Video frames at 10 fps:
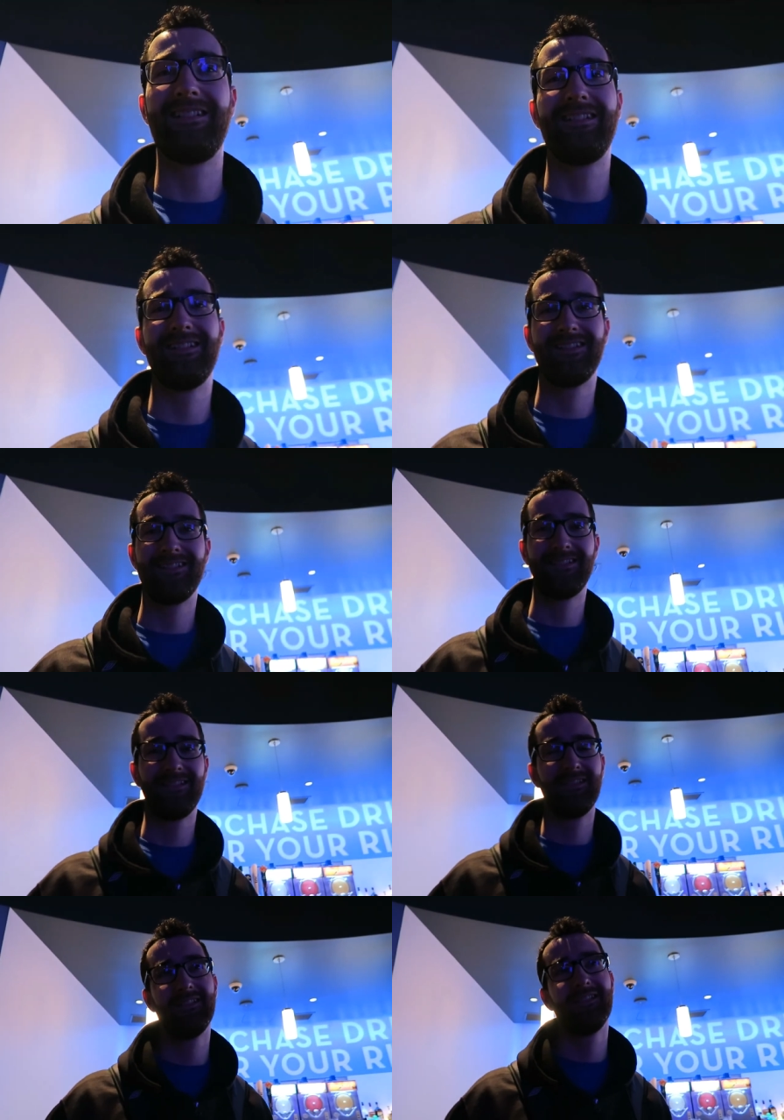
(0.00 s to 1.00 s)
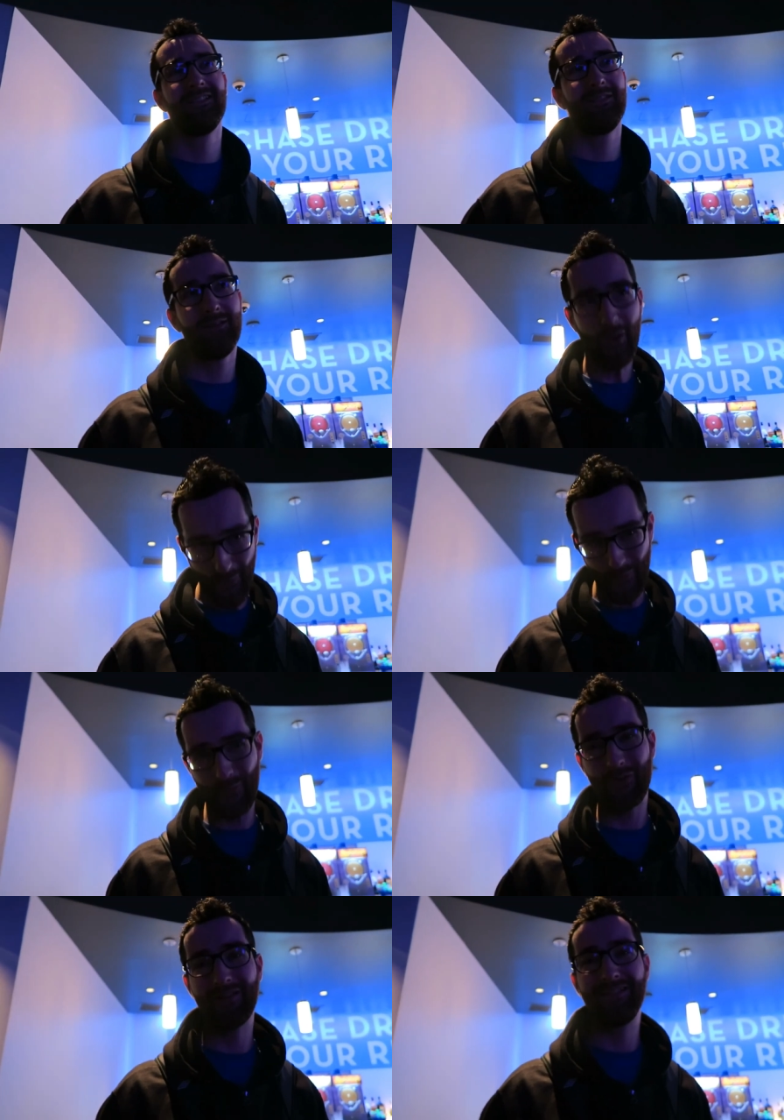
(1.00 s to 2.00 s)
Is it really the monorail? Or no. is
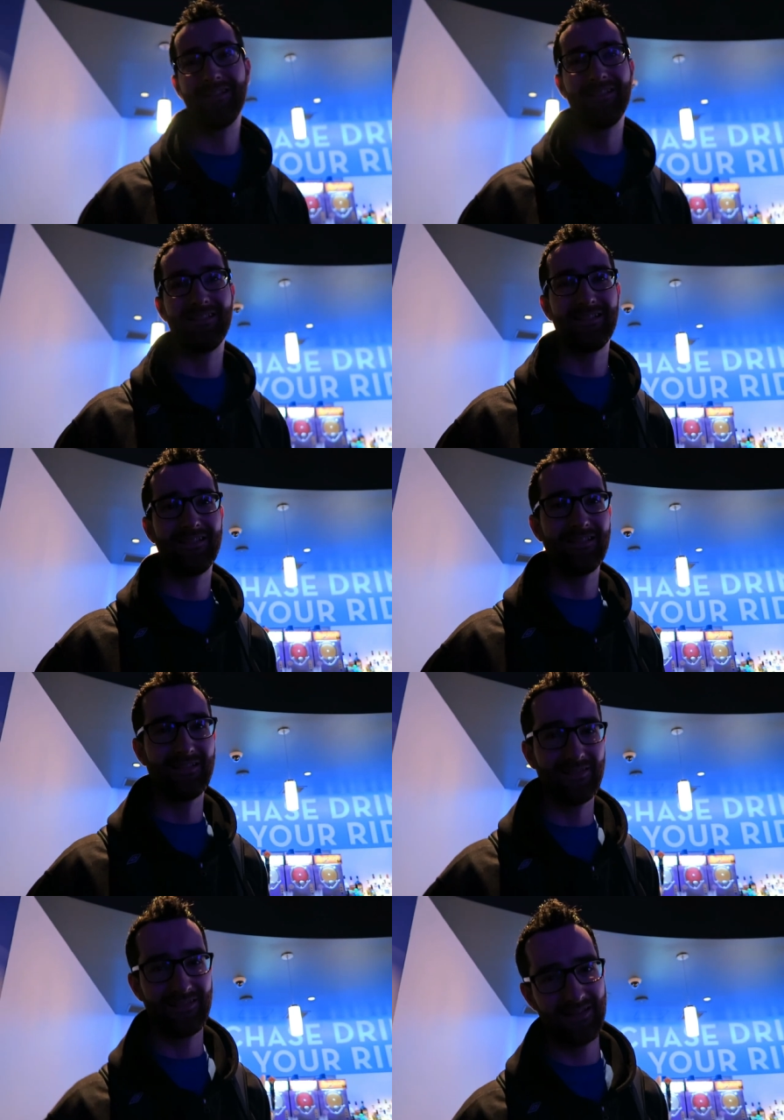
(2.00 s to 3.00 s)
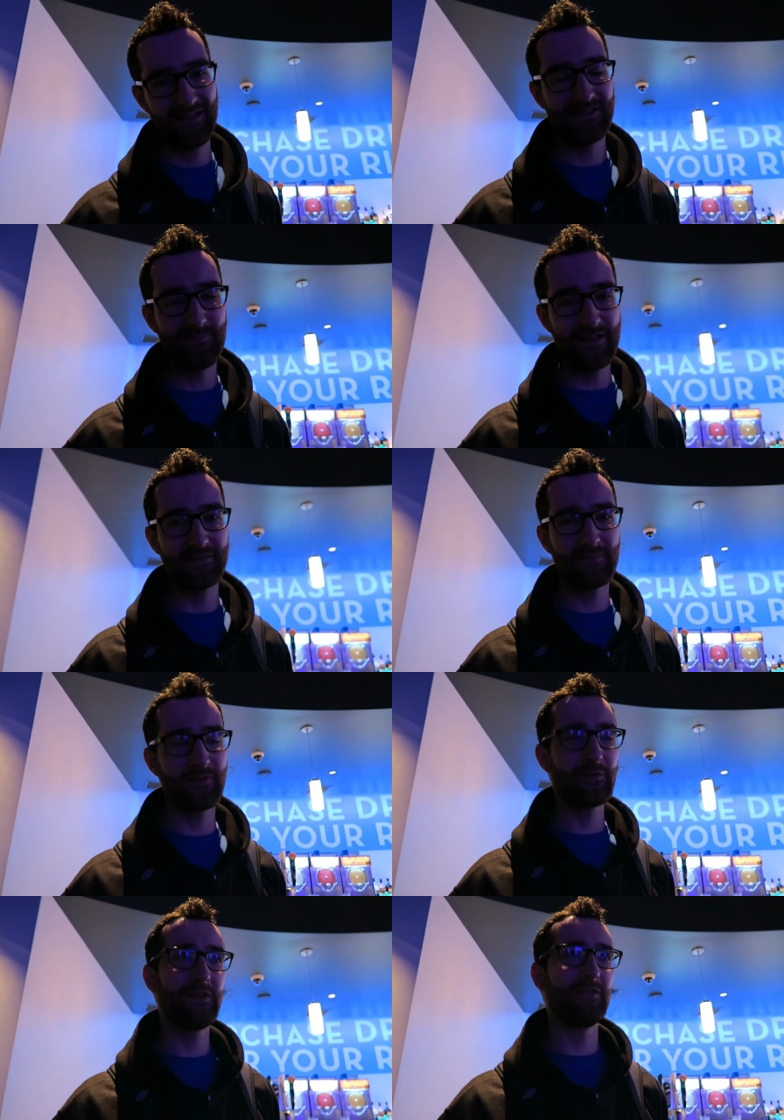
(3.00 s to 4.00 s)
it the massive big wheel? It's the massive
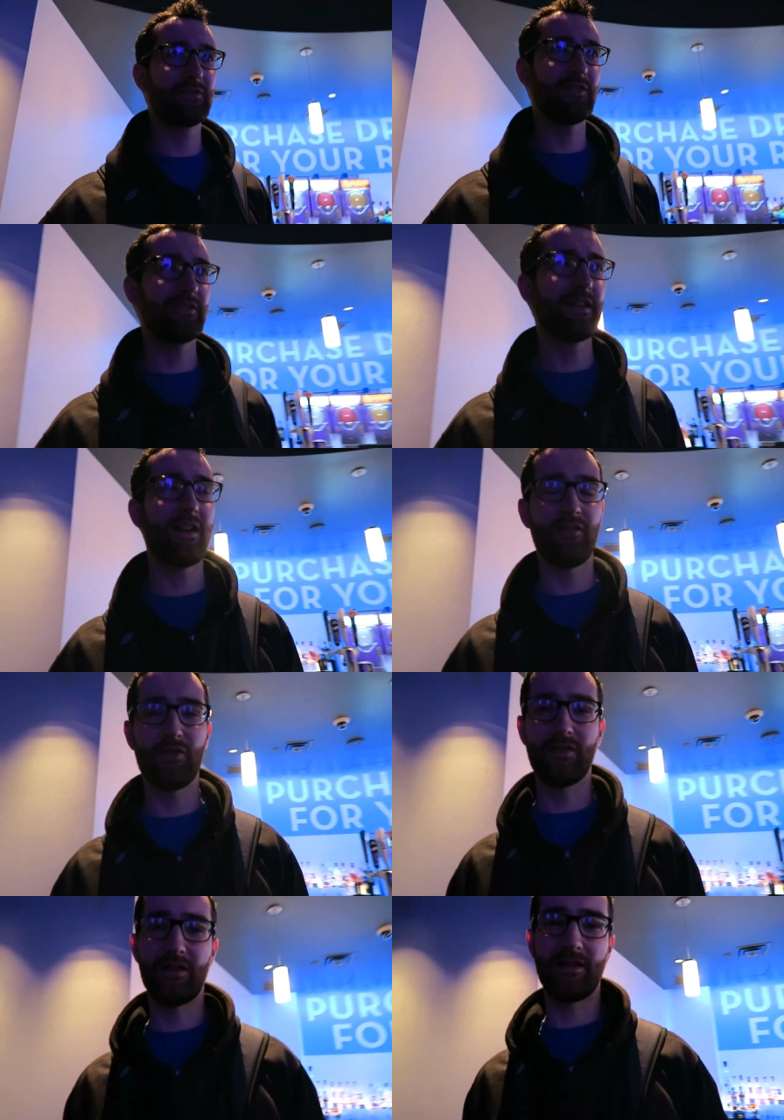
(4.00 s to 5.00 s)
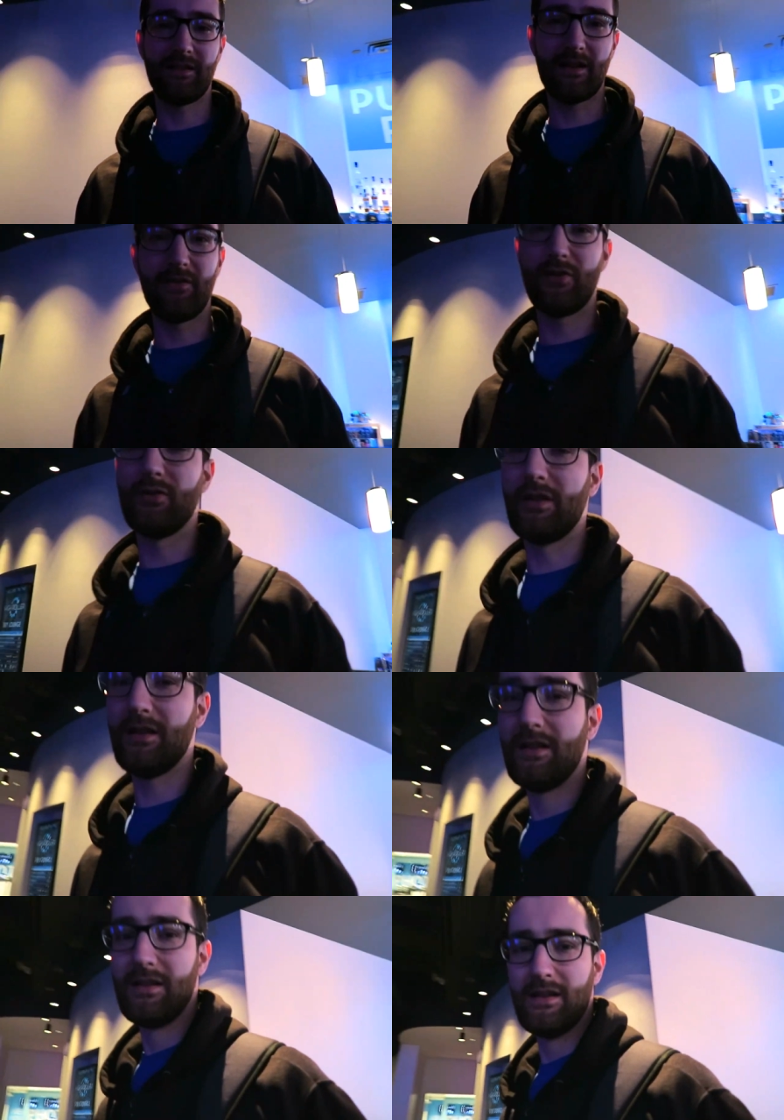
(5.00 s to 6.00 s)
big wheel called the high roller and the high roller
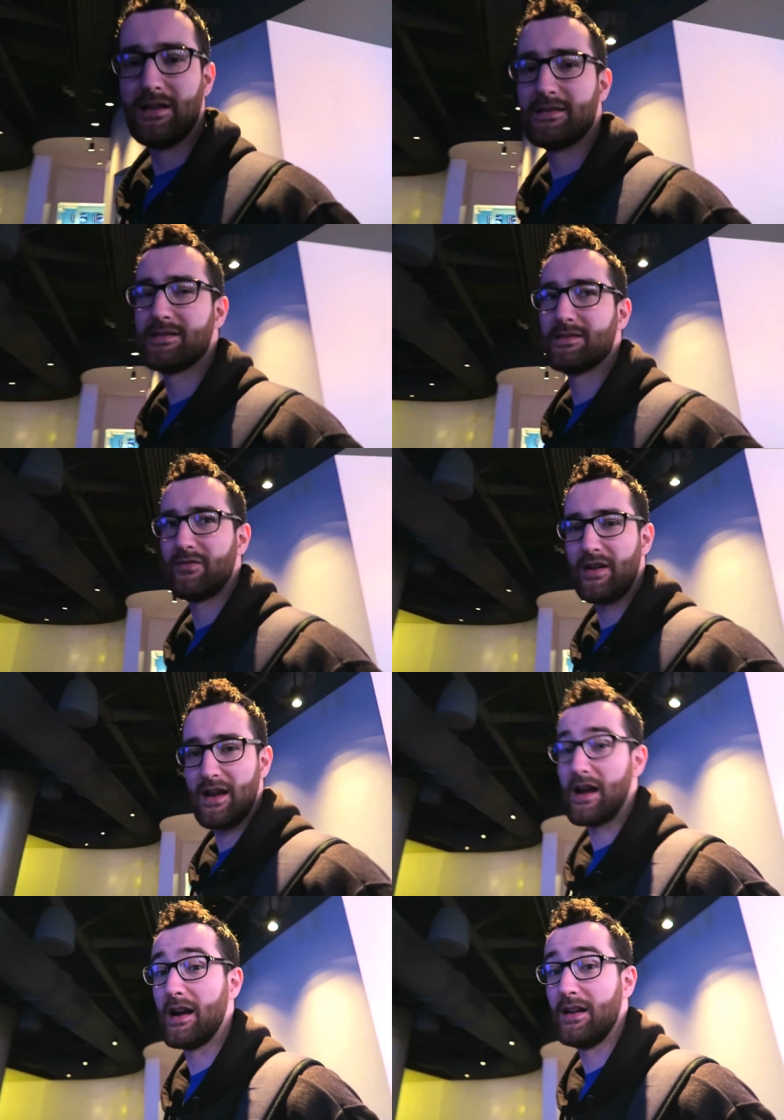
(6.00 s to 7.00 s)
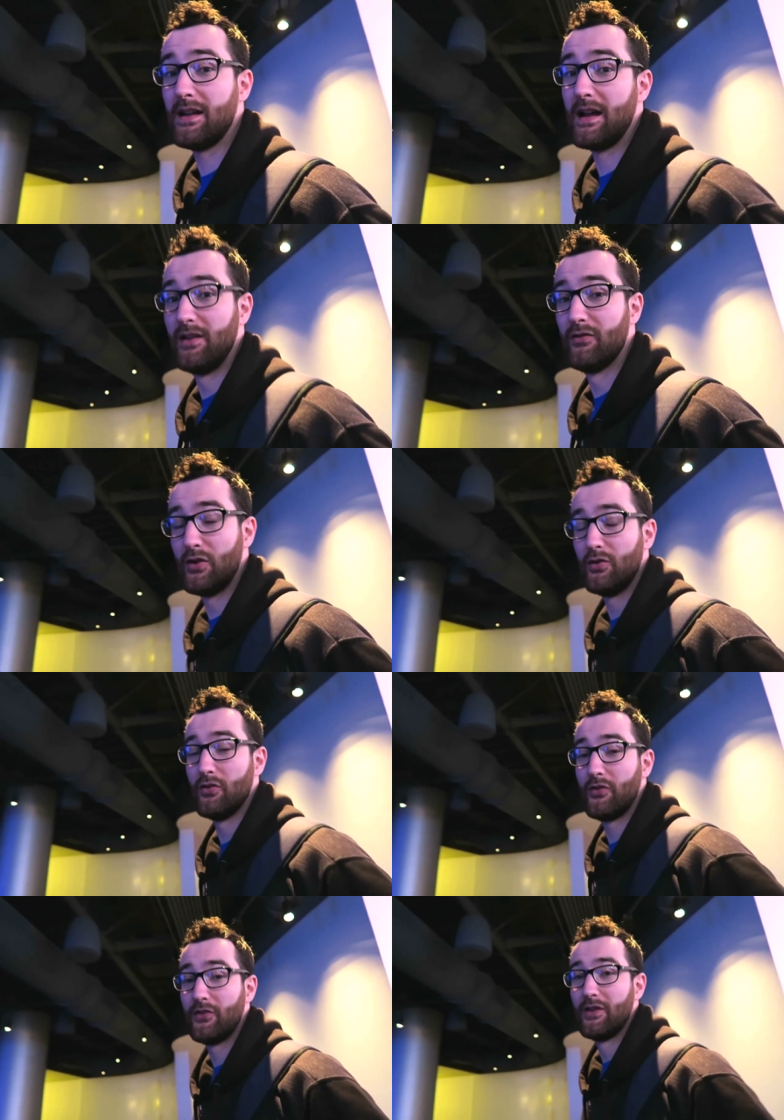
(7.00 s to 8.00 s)
is very high and it rolls.
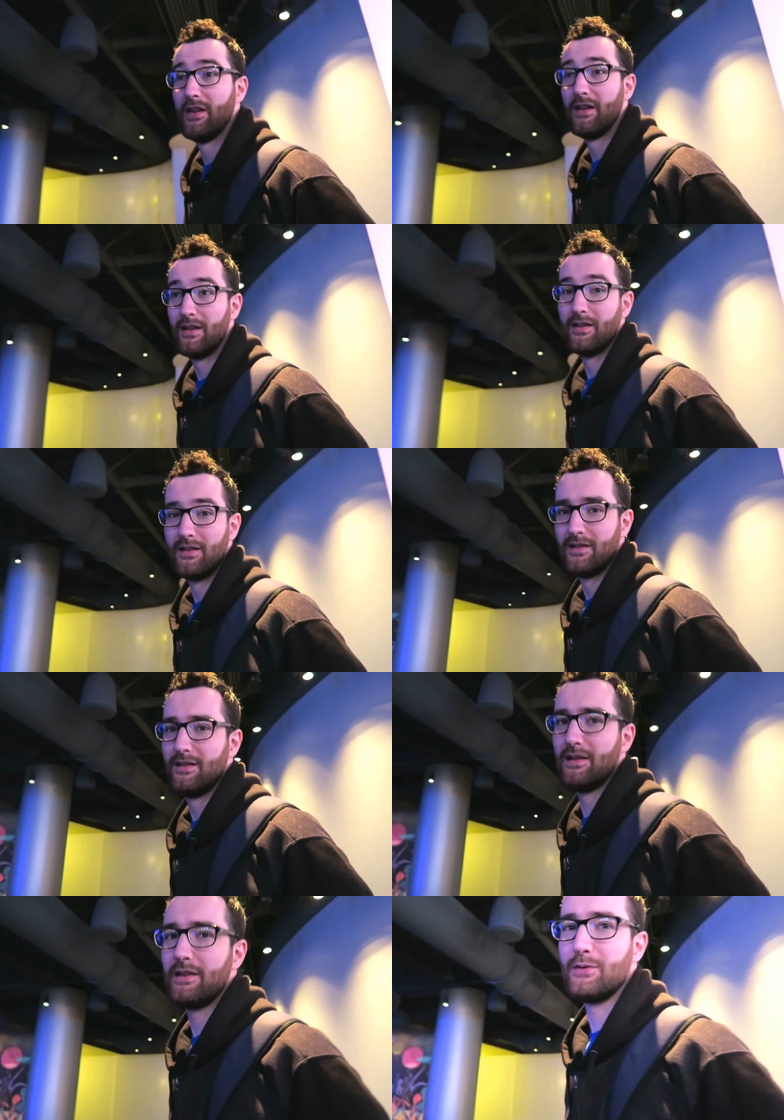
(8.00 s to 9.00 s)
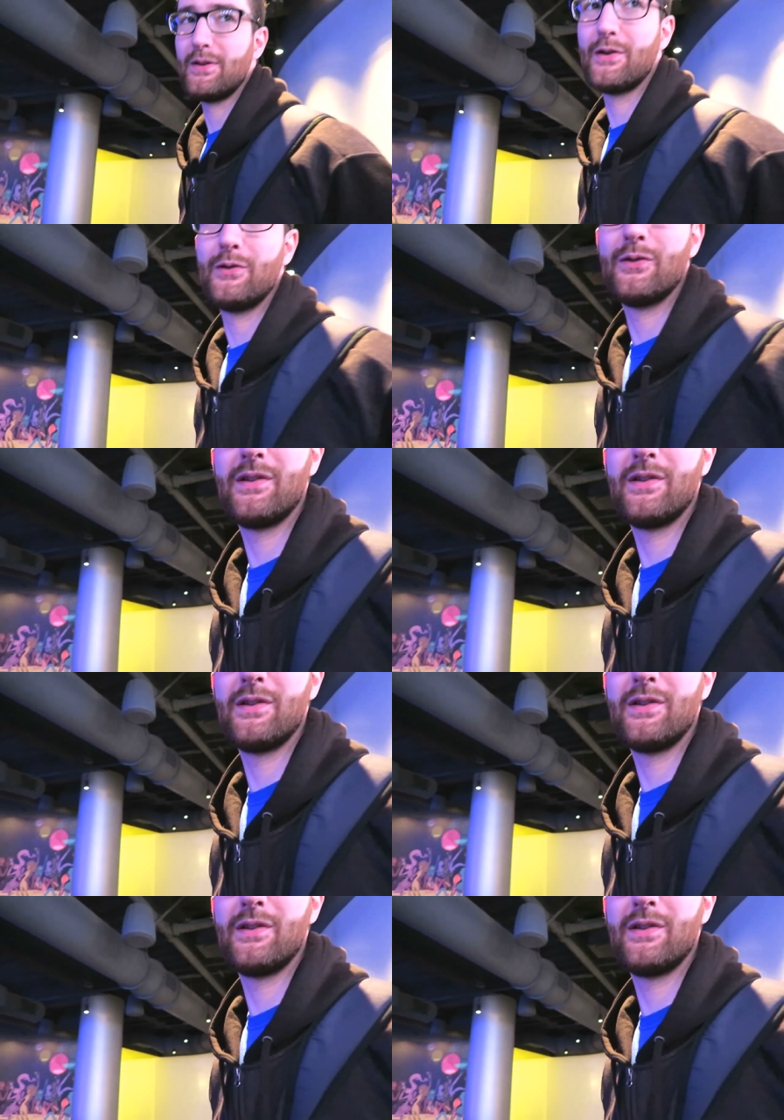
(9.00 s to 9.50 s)
Does it? I don't know.